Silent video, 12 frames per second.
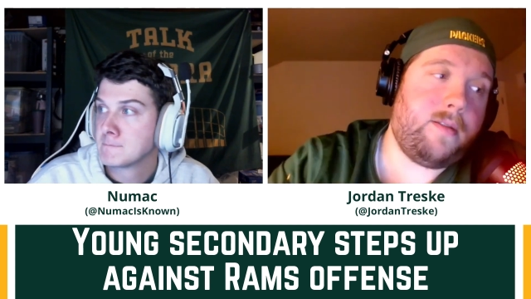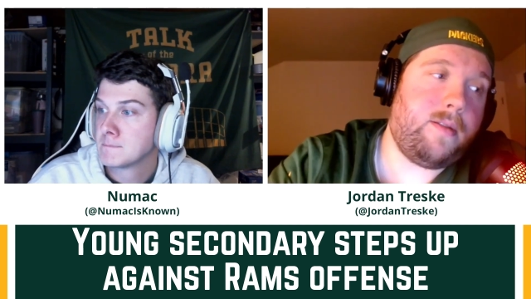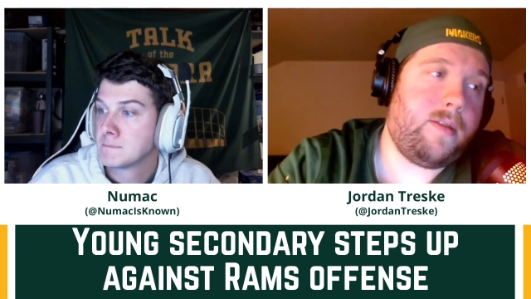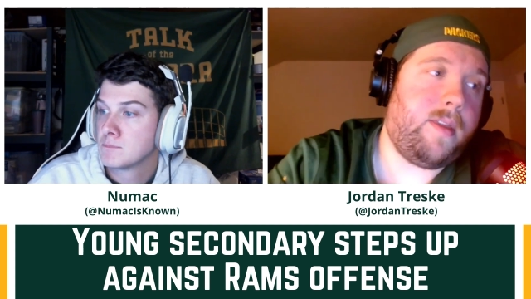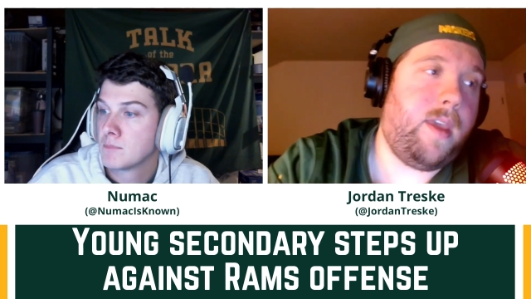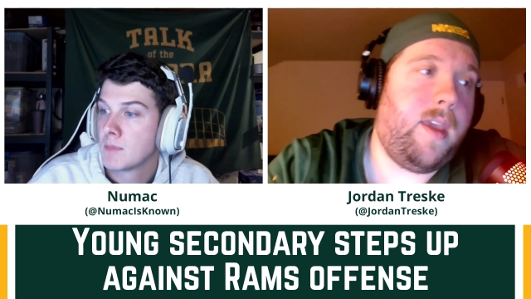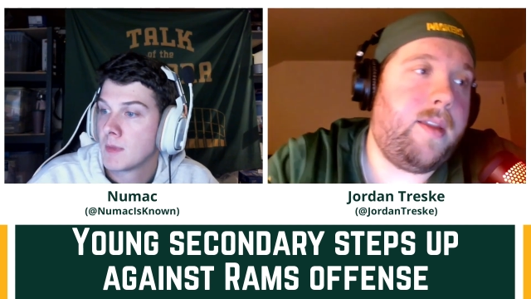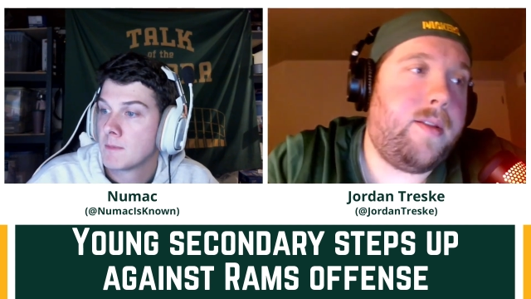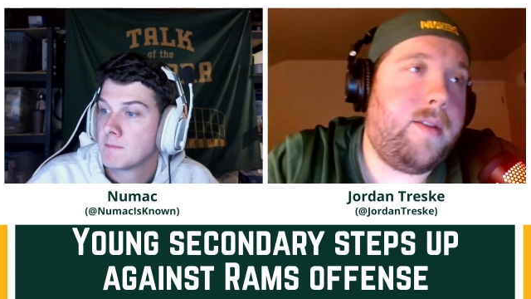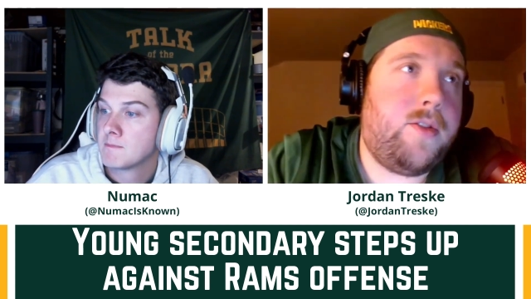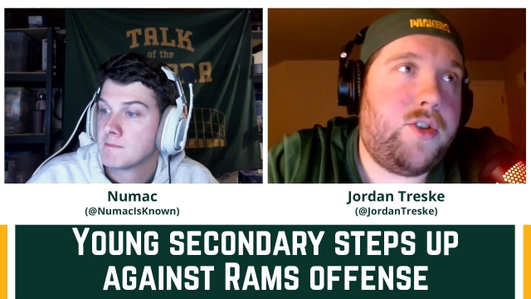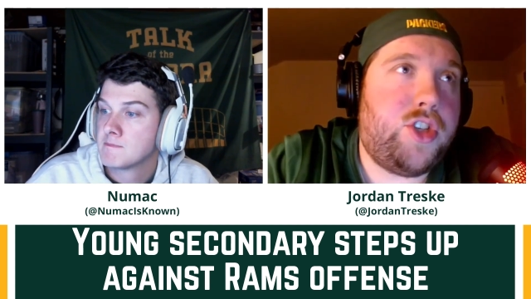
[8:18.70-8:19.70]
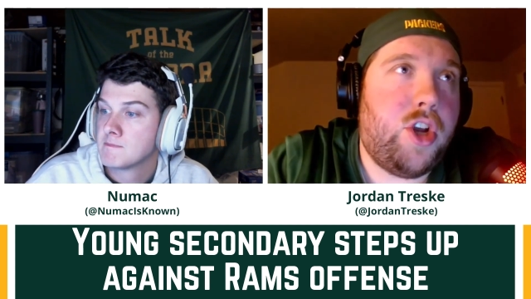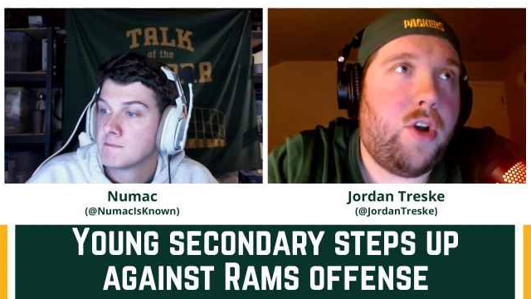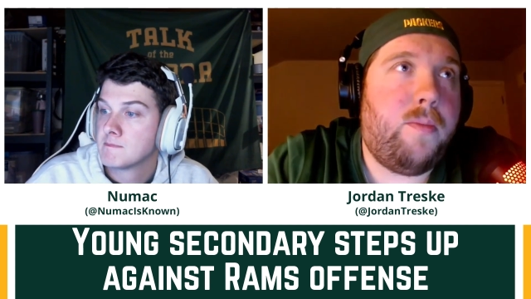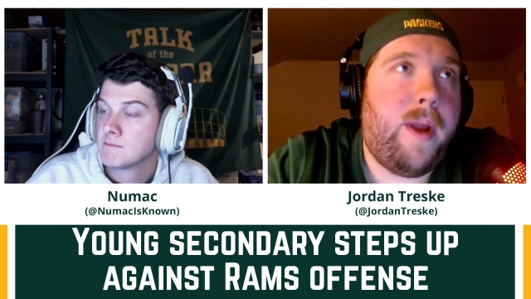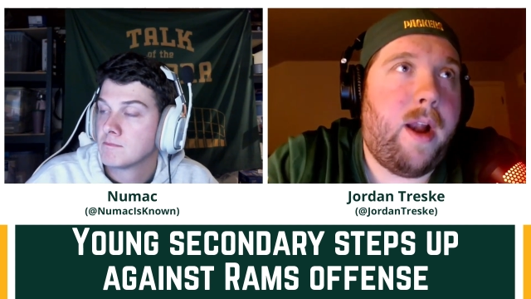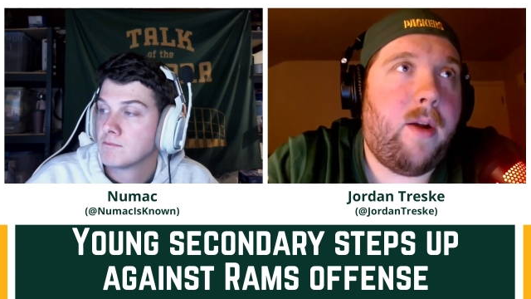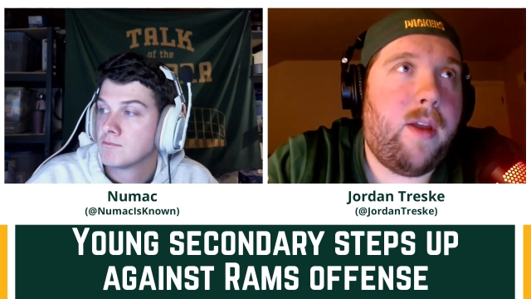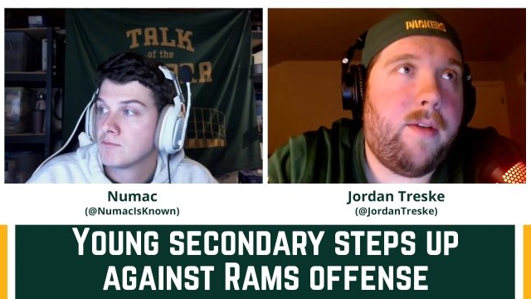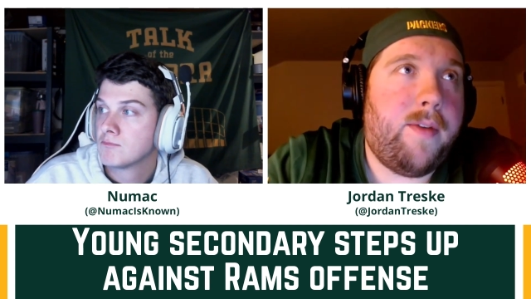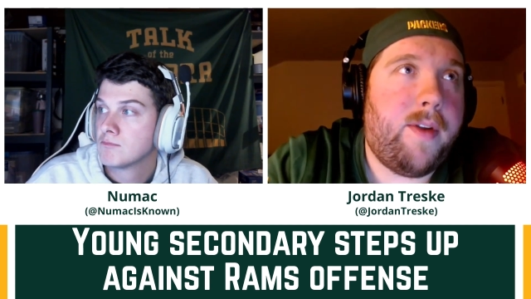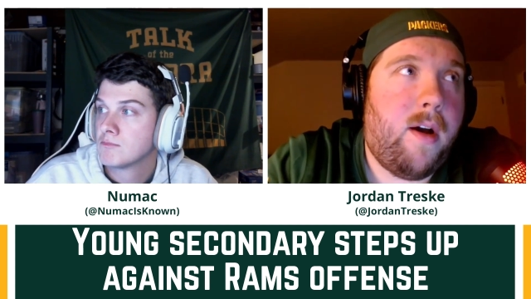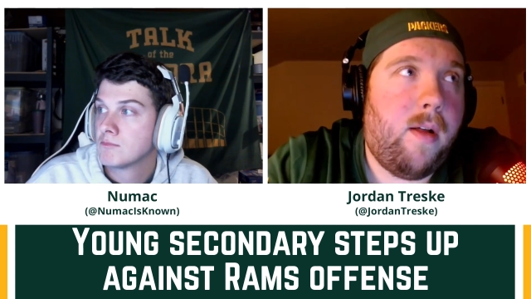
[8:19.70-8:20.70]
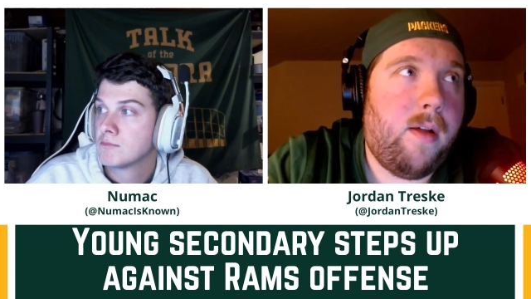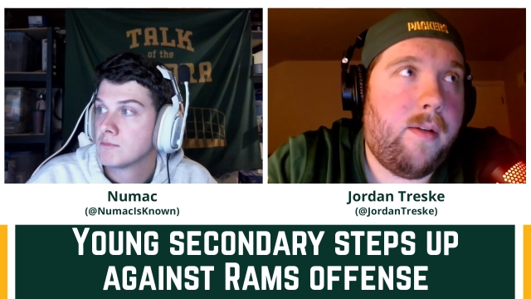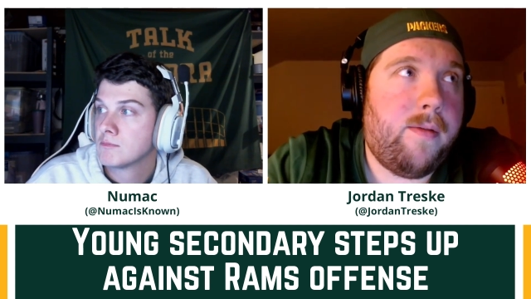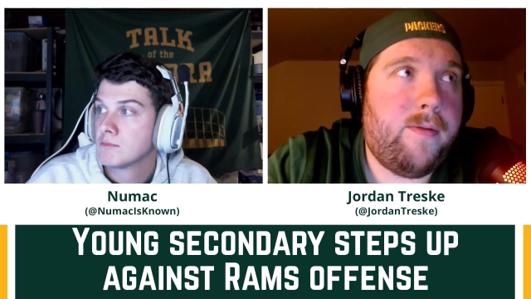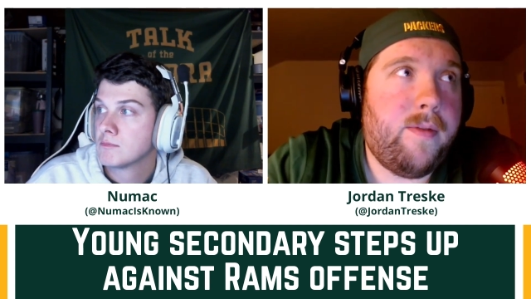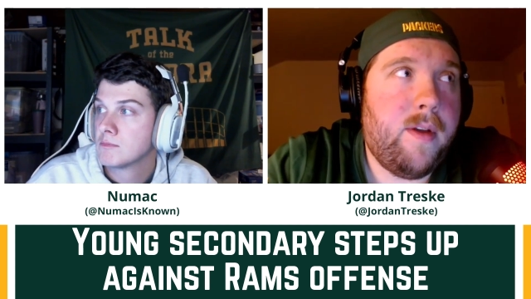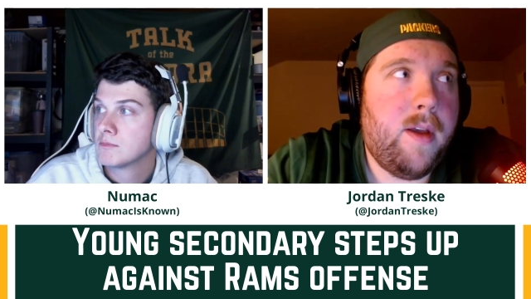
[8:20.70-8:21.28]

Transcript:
Speaker 1: the Joe Barry of it all, of